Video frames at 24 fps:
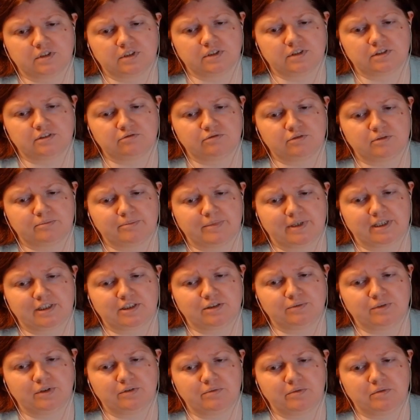Alright, so we're back
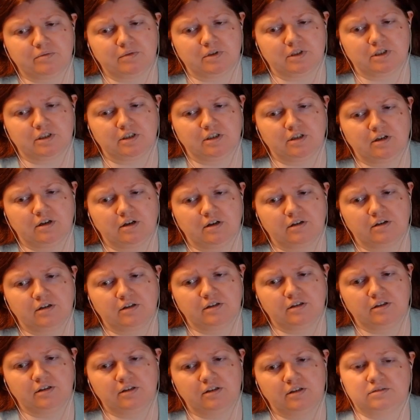to where we were.
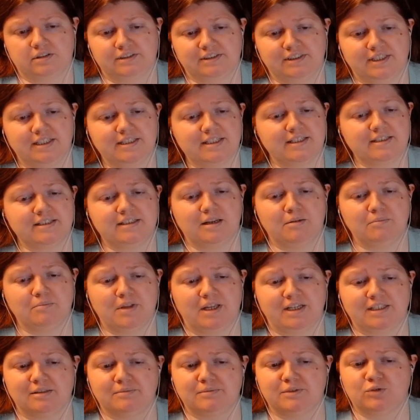This doesn't seem
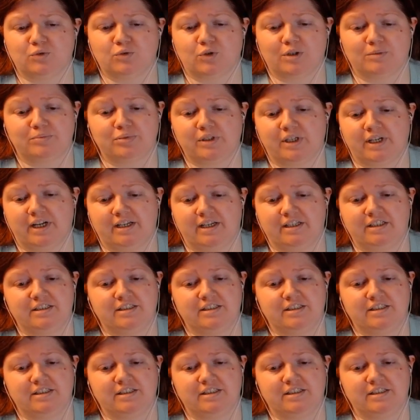like some sort of plan.